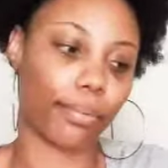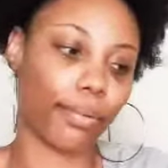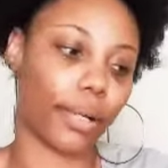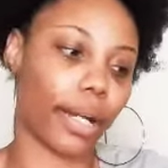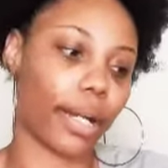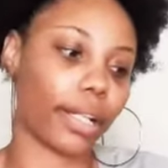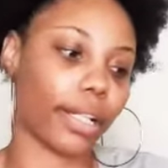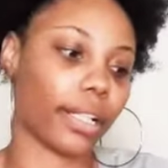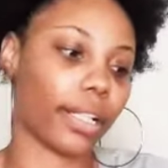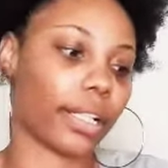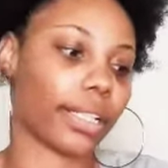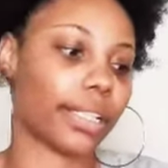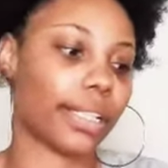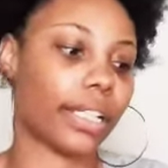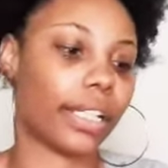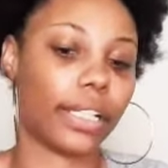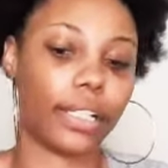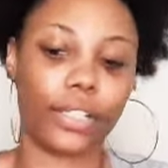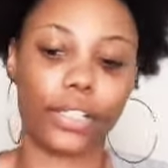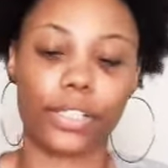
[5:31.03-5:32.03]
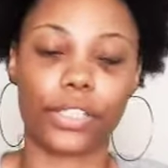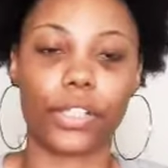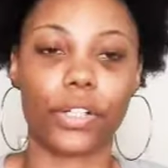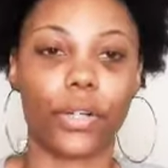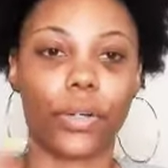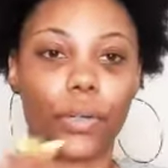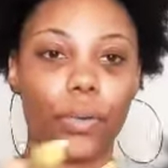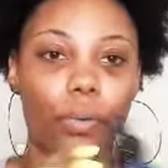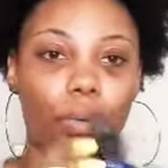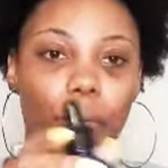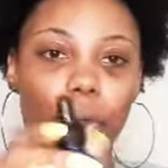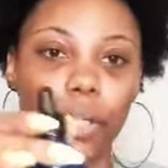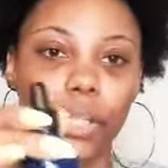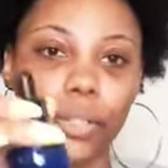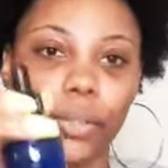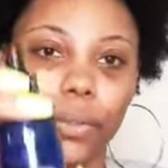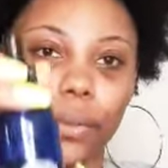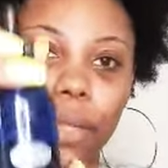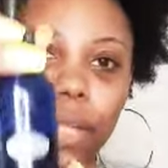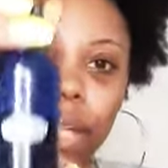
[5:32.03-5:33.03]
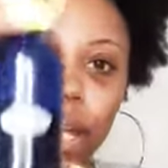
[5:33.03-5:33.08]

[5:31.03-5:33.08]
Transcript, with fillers: products. Here's her oil.